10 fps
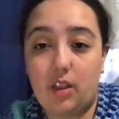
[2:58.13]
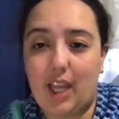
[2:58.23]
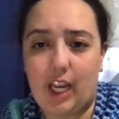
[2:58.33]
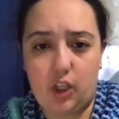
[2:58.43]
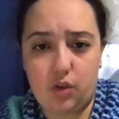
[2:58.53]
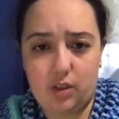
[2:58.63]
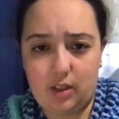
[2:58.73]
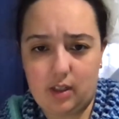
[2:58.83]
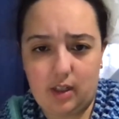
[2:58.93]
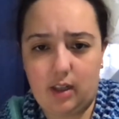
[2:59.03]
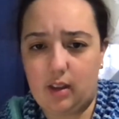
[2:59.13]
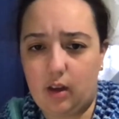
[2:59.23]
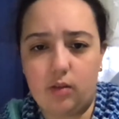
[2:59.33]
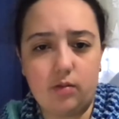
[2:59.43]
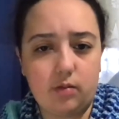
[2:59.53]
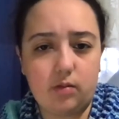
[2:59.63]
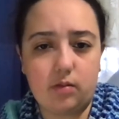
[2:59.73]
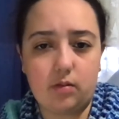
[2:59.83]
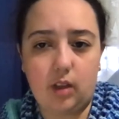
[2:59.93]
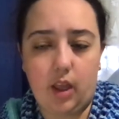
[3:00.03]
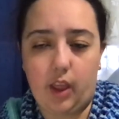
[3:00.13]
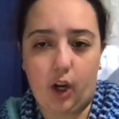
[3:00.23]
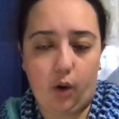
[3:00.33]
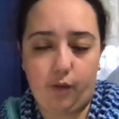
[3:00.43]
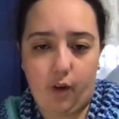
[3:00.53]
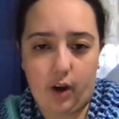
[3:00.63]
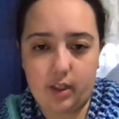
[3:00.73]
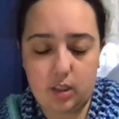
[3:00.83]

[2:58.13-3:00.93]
they're interested in it and they go find it